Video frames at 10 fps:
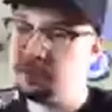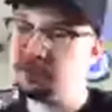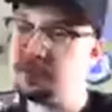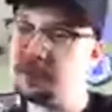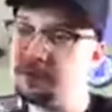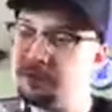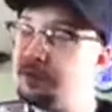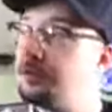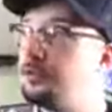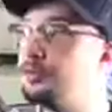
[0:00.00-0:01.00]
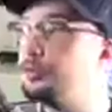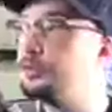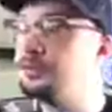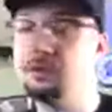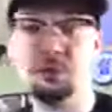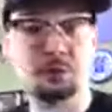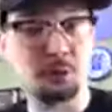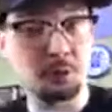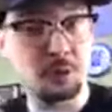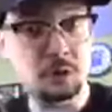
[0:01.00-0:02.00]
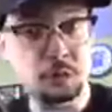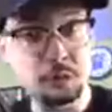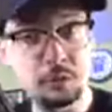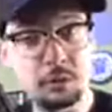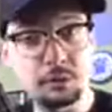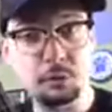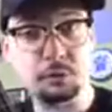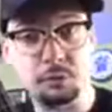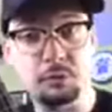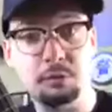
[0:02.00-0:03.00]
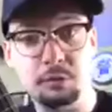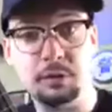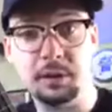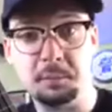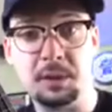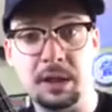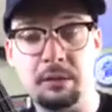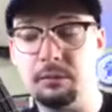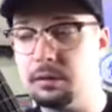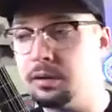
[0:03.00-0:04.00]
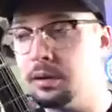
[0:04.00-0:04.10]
Thanks to George Gruen. George Gruen really helped me out.